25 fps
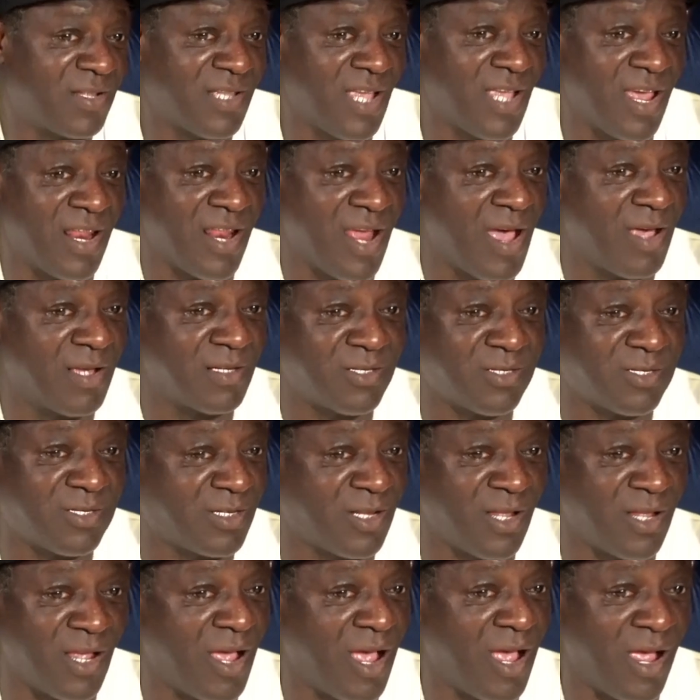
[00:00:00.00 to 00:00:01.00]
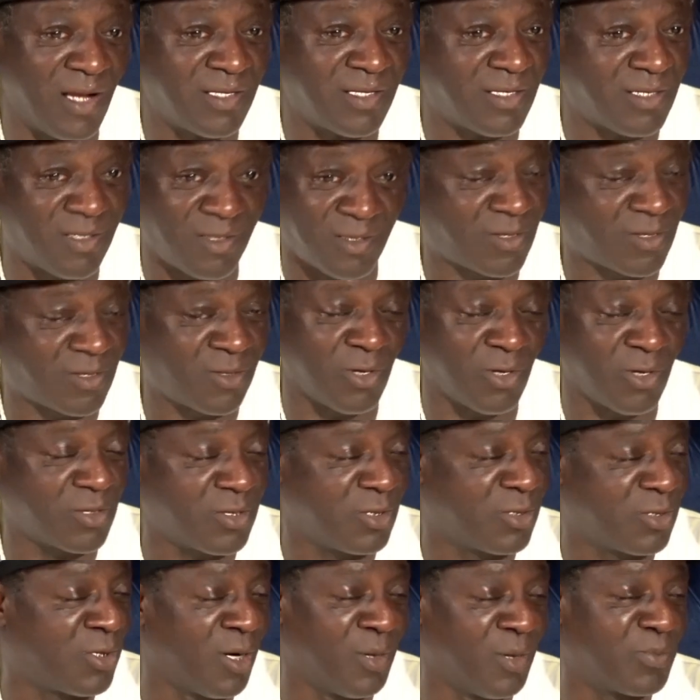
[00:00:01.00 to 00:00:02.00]
I took the
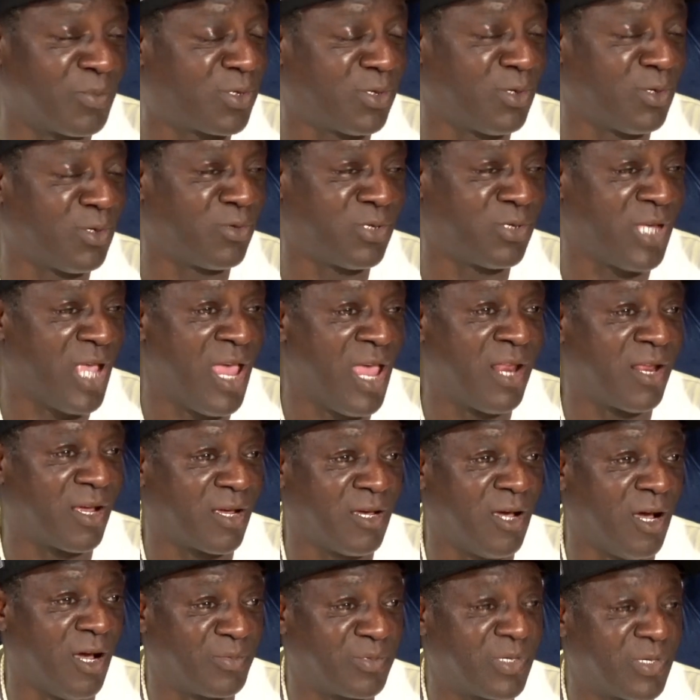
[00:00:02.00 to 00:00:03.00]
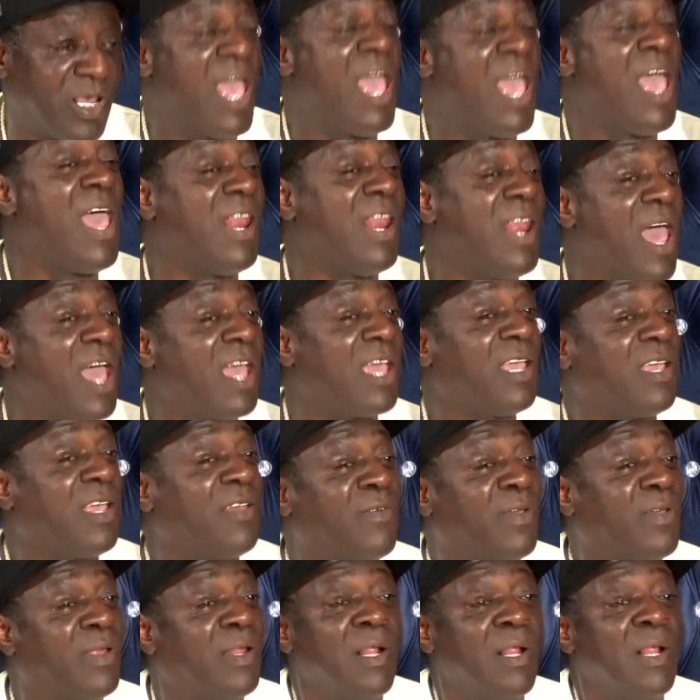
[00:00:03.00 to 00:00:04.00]
jumpsuits and the cups. And I
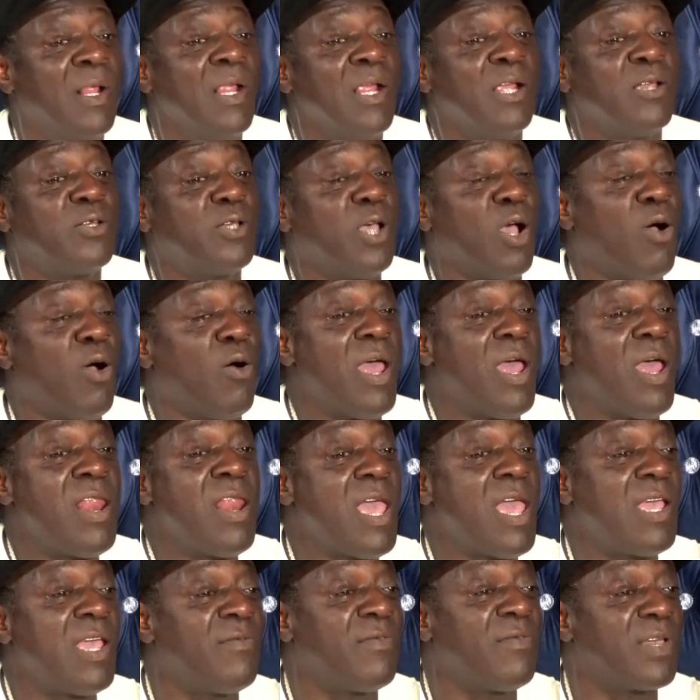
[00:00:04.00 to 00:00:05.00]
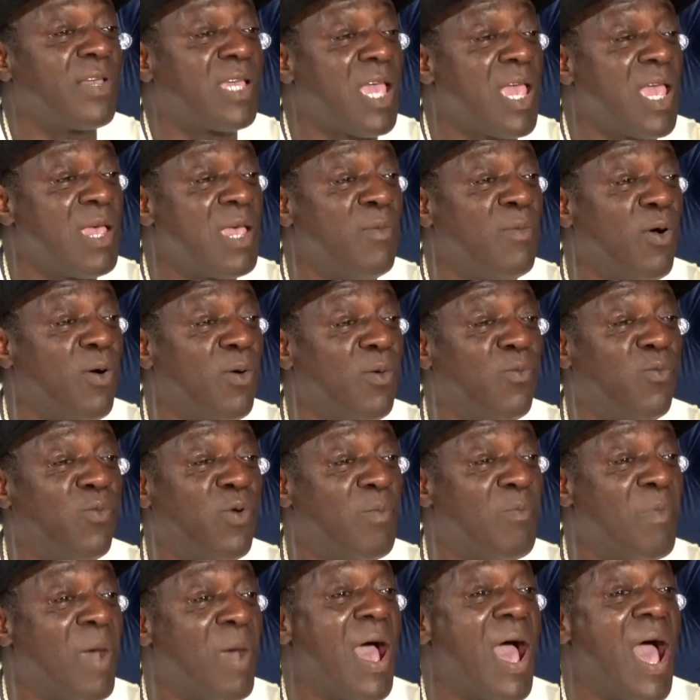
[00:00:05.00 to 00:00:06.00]
even came home with
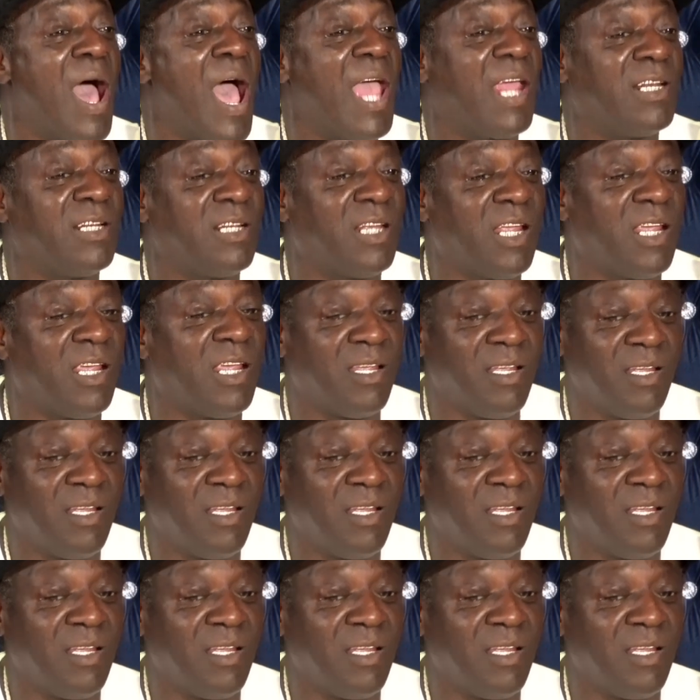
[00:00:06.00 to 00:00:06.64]
my ID.